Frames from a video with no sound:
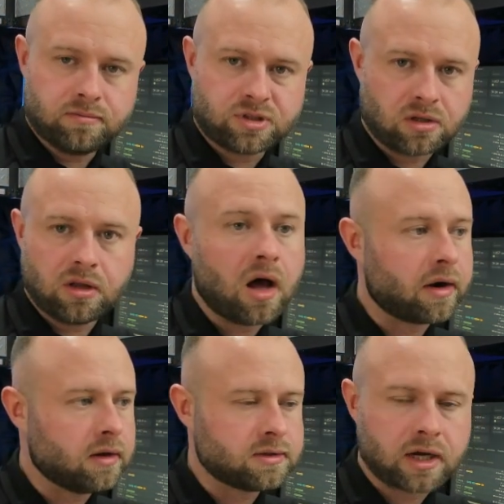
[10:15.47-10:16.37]

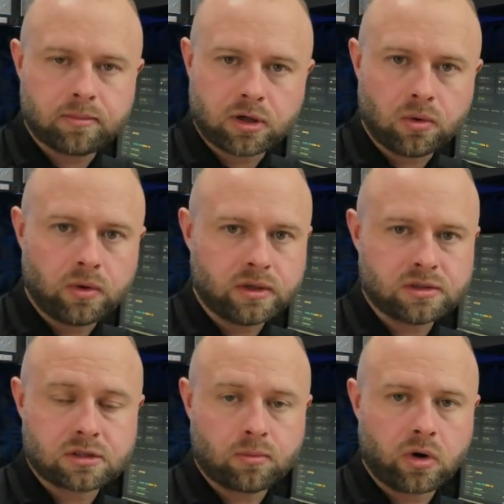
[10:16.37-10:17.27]
Solana type
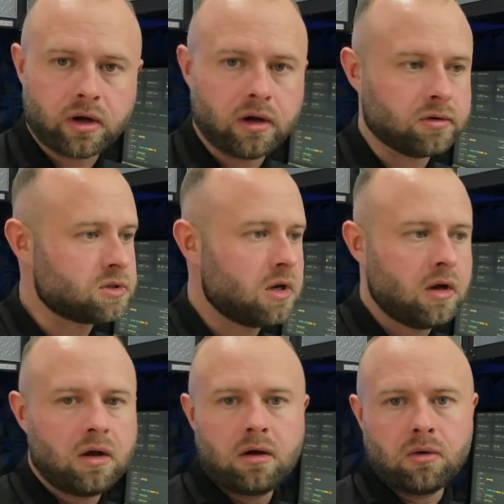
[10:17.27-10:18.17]
coins somewhere else,
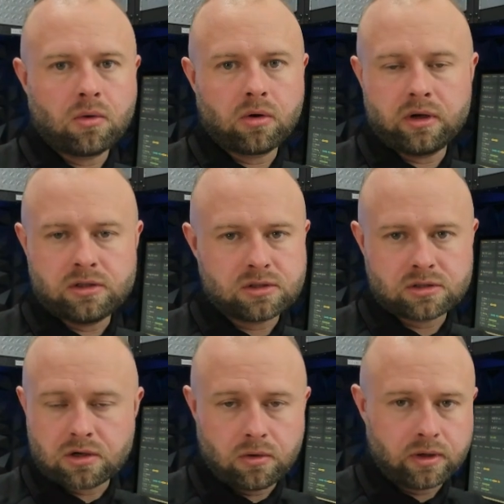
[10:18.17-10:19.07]
or it's
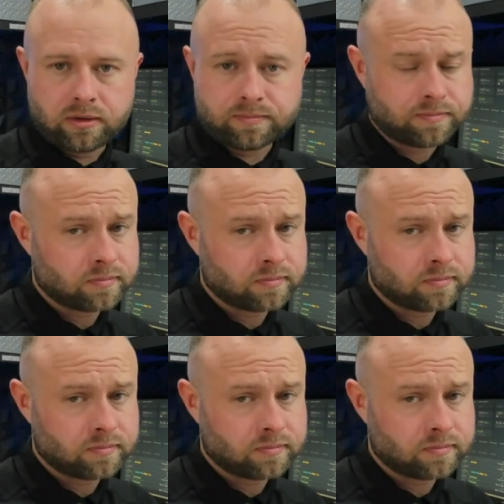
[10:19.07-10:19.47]
just going,